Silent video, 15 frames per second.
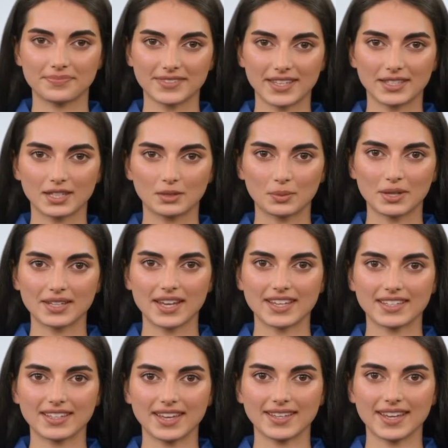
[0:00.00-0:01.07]
This is when
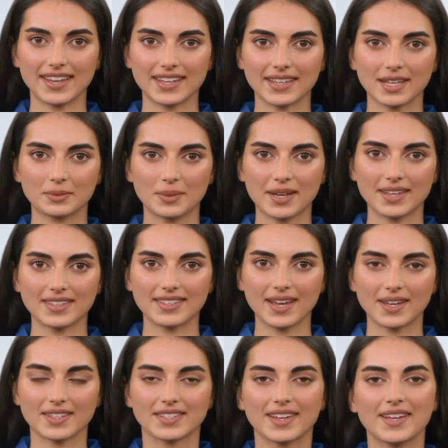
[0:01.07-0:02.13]
de-escalating has been
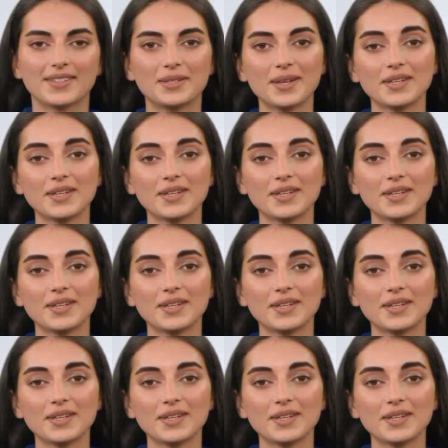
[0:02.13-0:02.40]
exhausted